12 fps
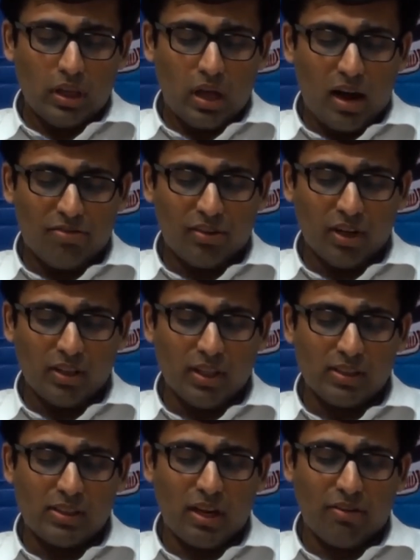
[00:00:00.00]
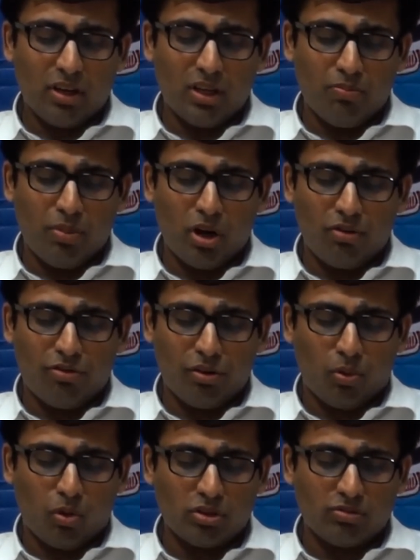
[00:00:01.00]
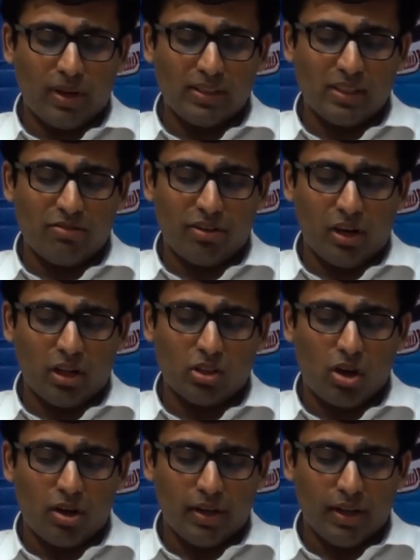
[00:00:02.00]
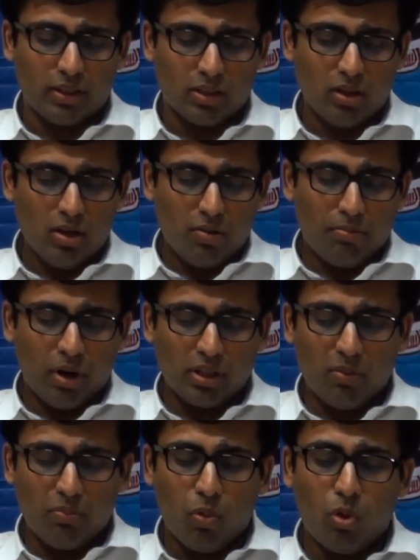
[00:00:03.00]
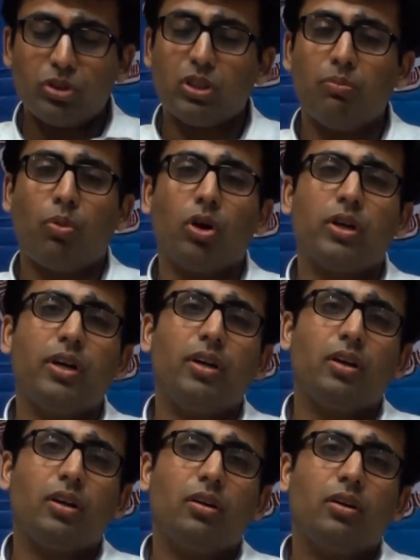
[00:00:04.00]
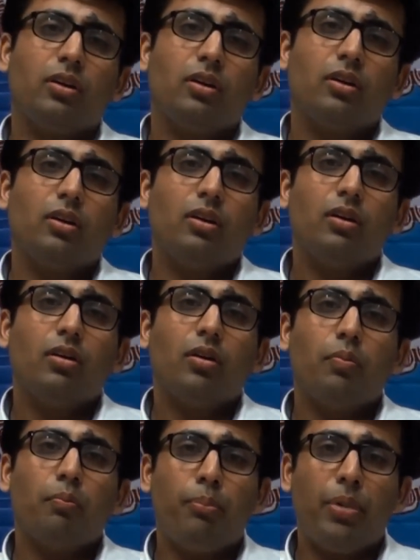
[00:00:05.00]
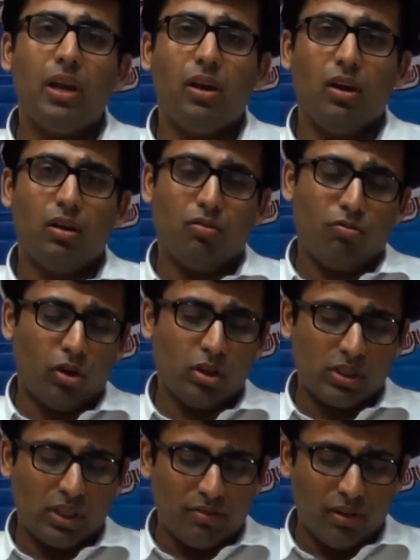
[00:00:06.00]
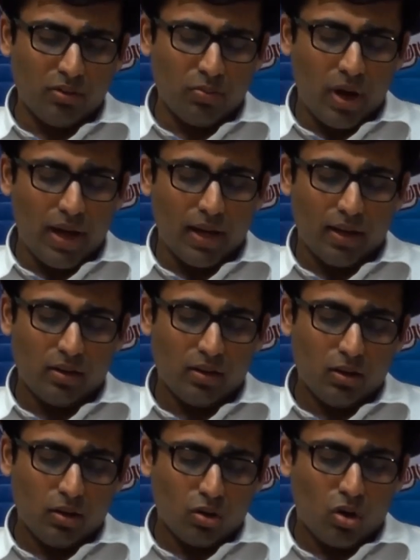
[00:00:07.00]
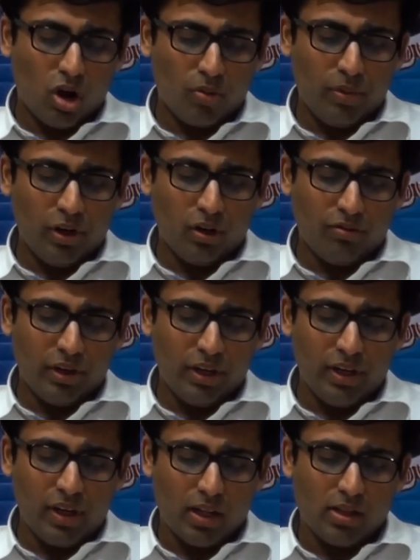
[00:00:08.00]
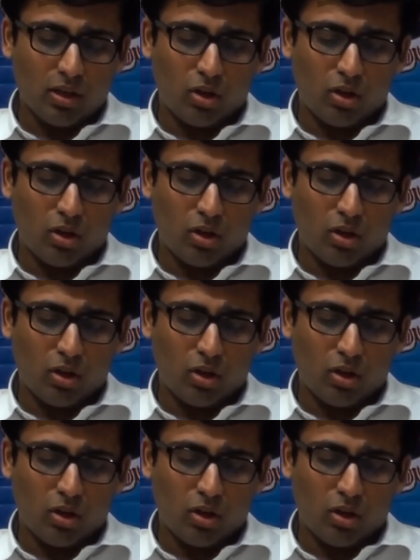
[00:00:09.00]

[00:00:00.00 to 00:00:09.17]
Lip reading: After this, there were a number of reports by several authorities, but the most important bill was given by Government of India, the